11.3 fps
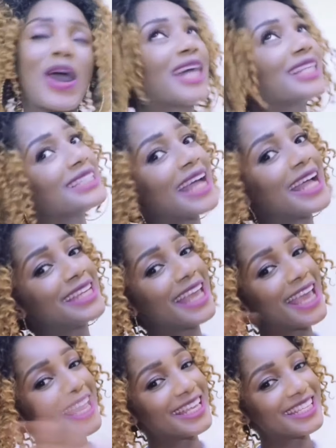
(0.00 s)
Because
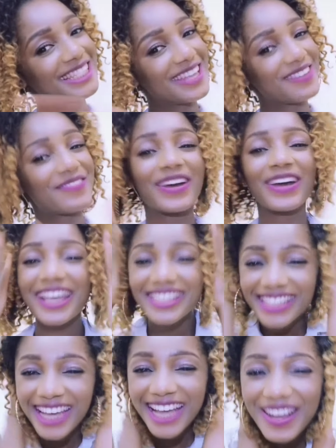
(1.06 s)
that day is never
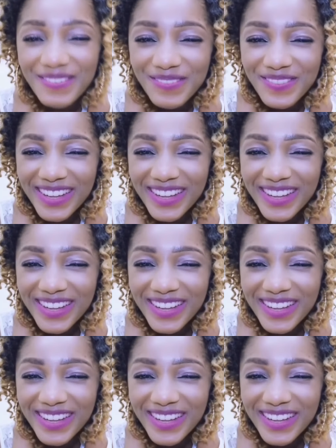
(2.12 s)
going to come.